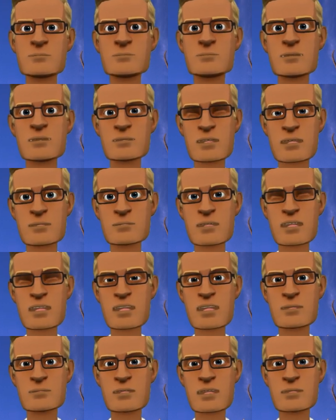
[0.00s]
But
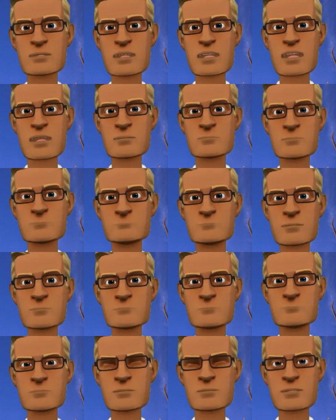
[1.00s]
Jehovah has not
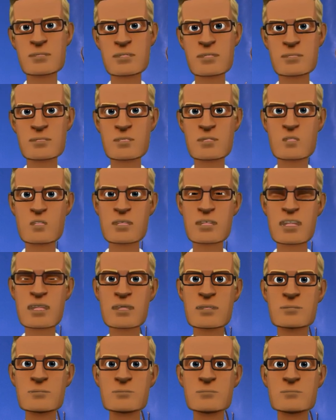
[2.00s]
changed his
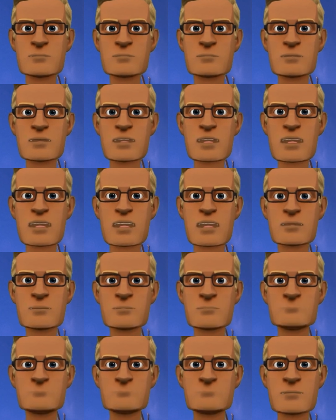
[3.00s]
purpose for
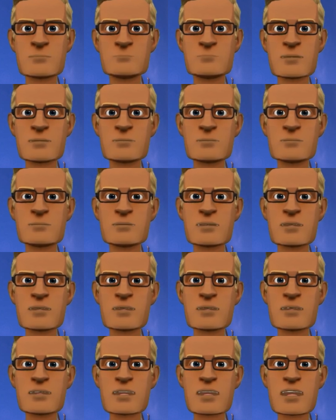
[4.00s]
mankind.
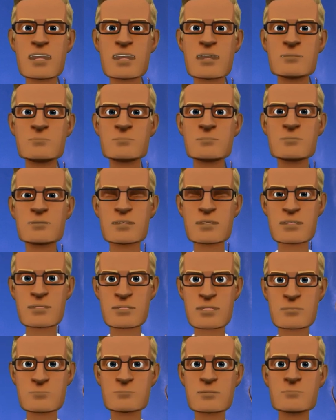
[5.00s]
It will come
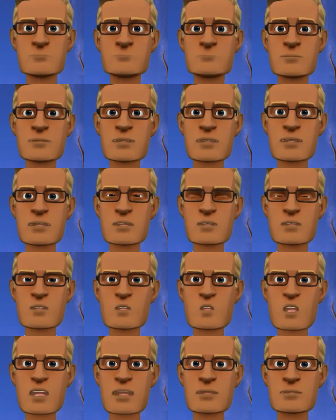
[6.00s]
true. He is the
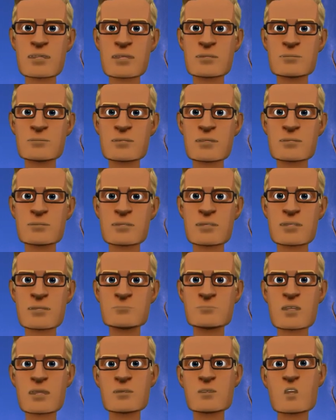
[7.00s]
God who
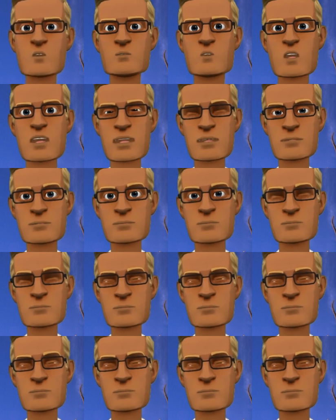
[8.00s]
cannot lie.